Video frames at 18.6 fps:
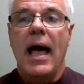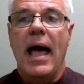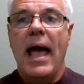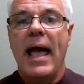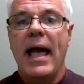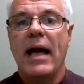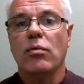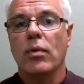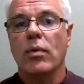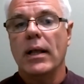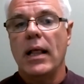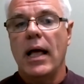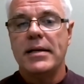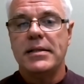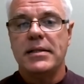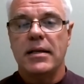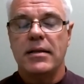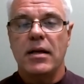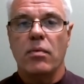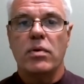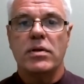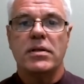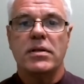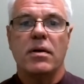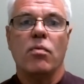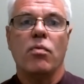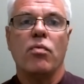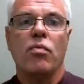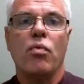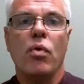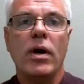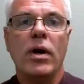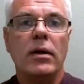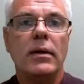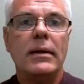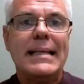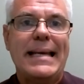and realized that there was a
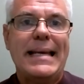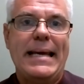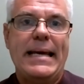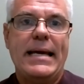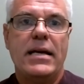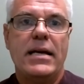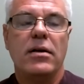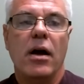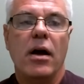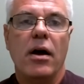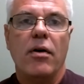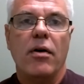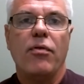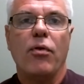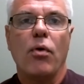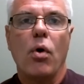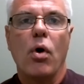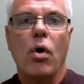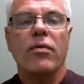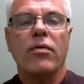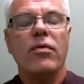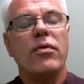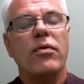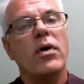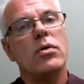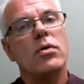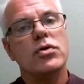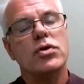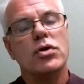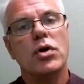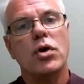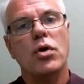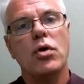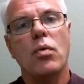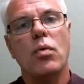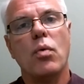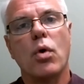real need for folks
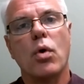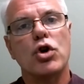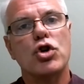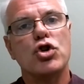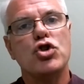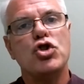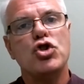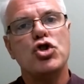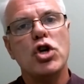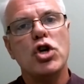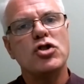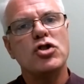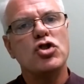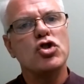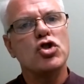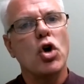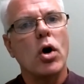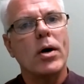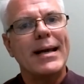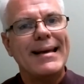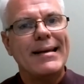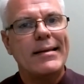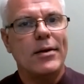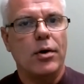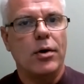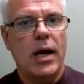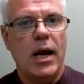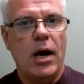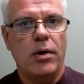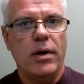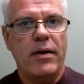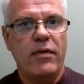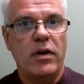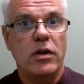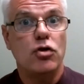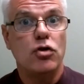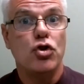who were just starting in their
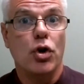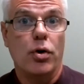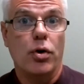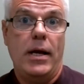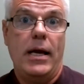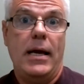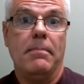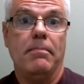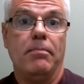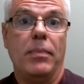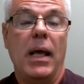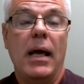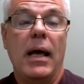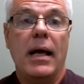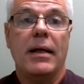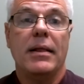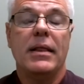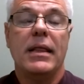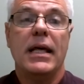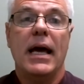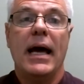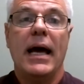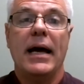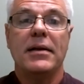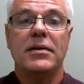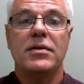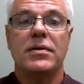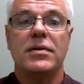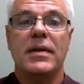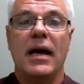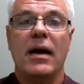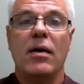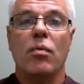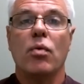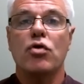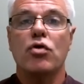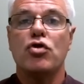caregiving journey that
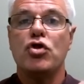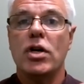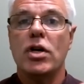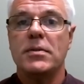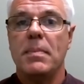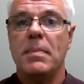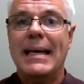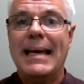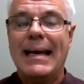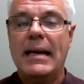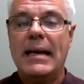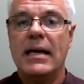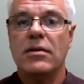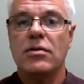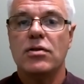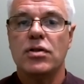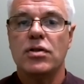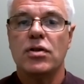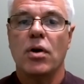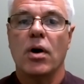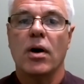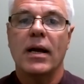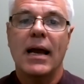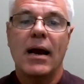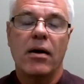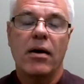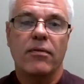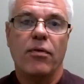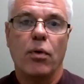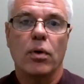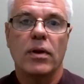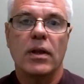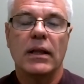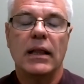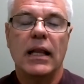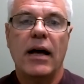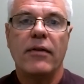they were just beginning to start caring
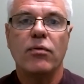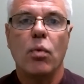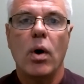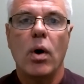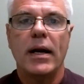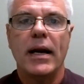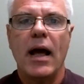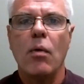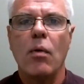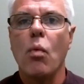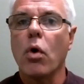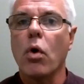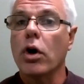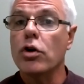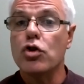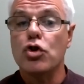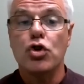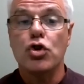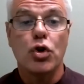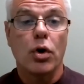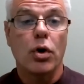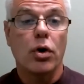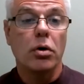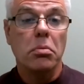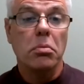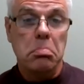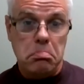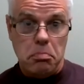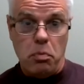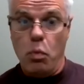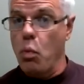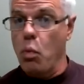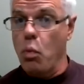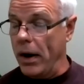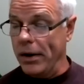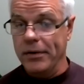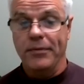for the loved one and weren't sure
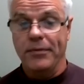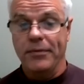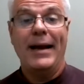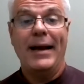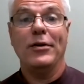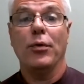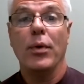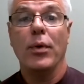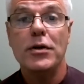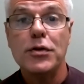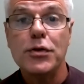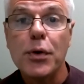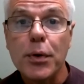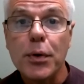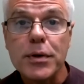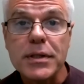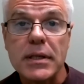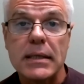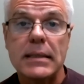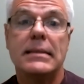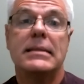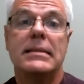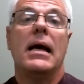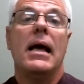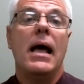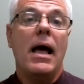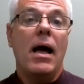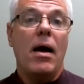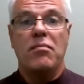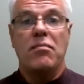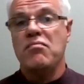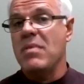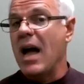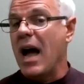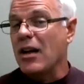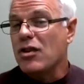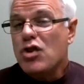where to find resources,
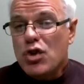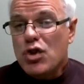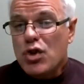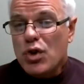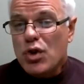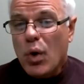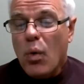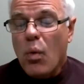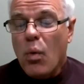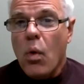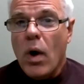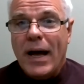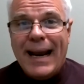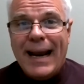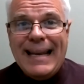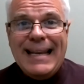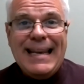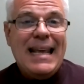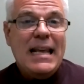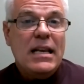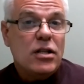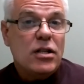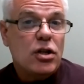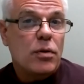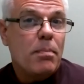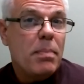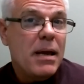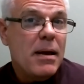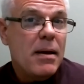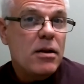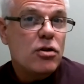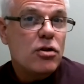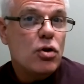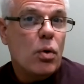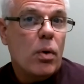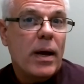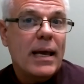not sure what I need to
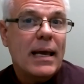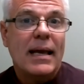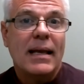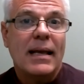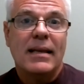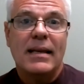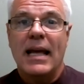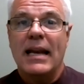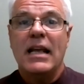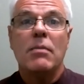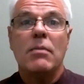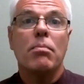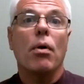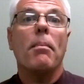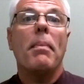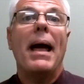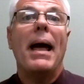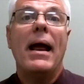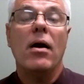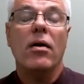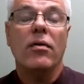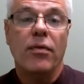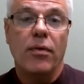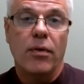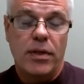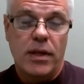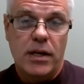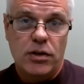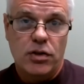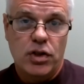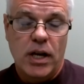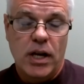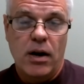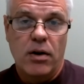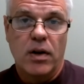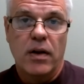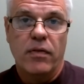be doing and getting prepared for this
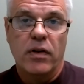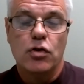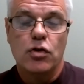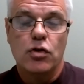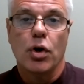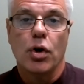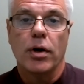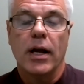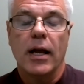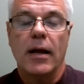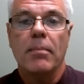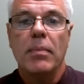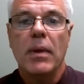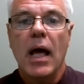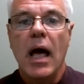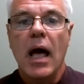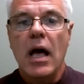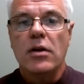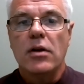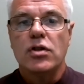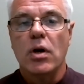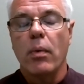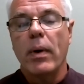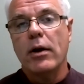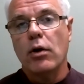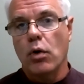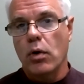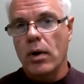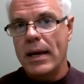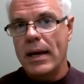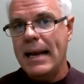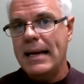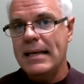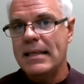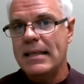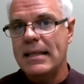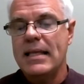caregiving journey. So we
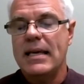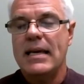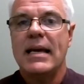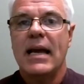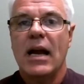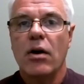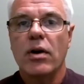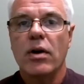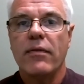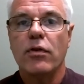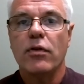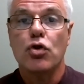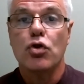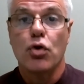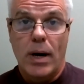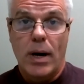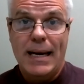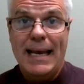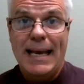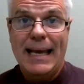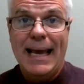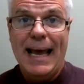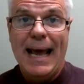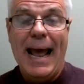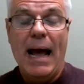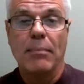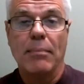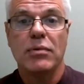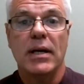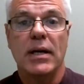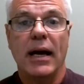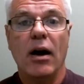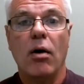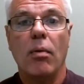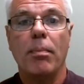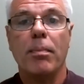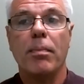created the caregiver training camp to
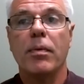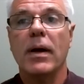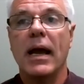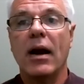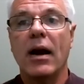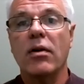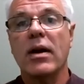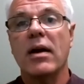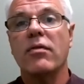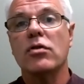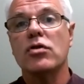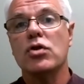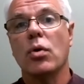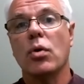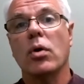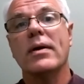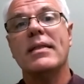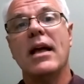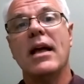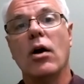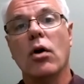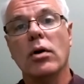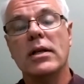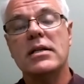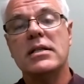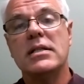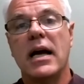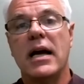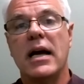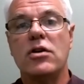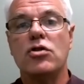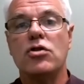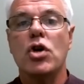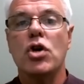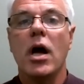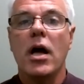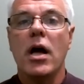help caregivers who are in the early
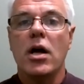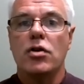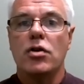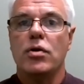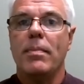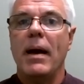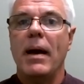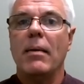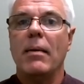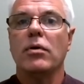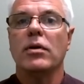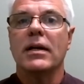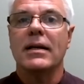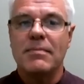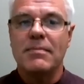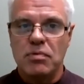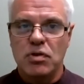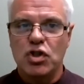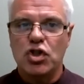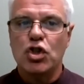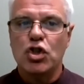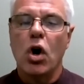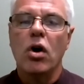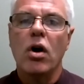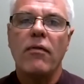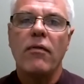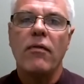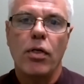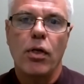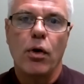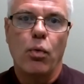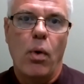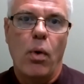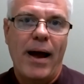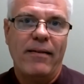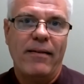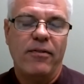stage to be able to start off on the
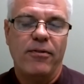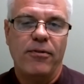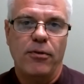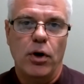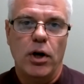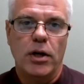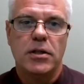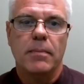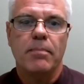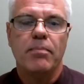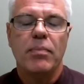right foot.